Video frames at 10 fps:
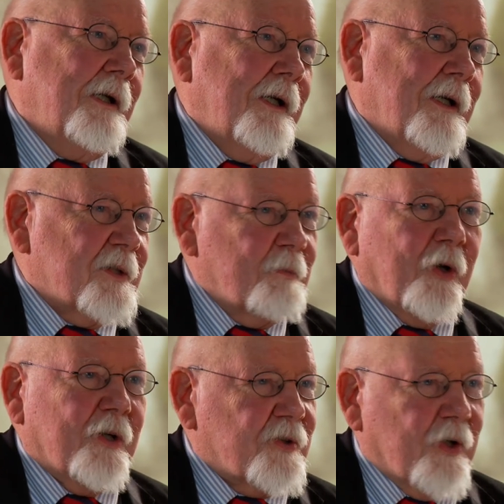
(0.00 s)
in a
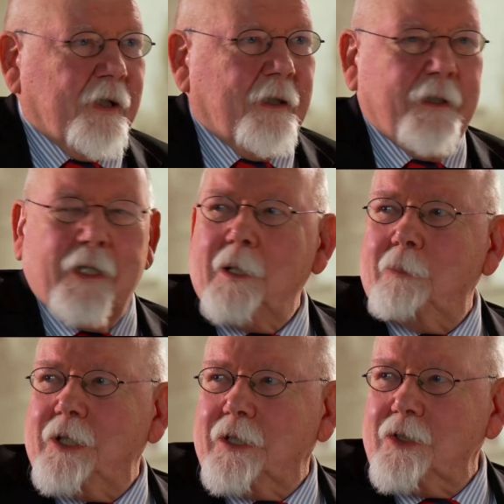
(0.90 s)
smaller circle and
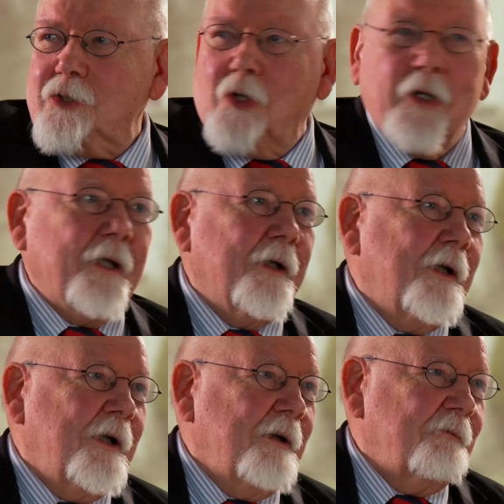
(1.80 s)
anybody can join
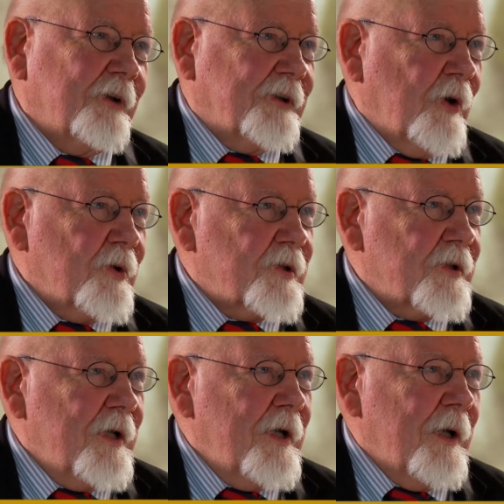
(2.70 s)
for those.